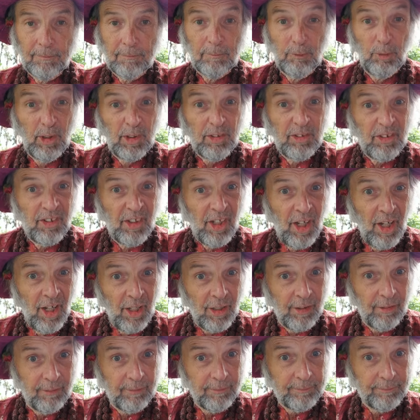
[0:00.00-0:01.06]
What's that?
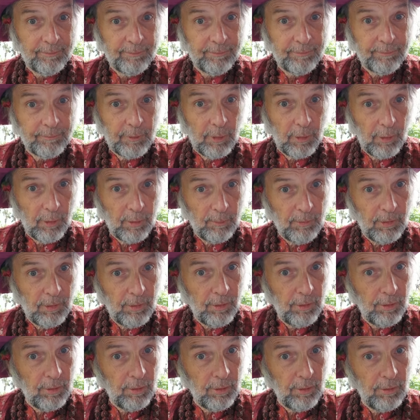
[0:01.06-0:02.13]
Karma
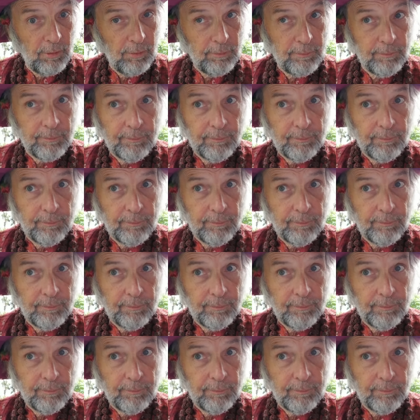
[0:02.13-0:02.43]
yoga?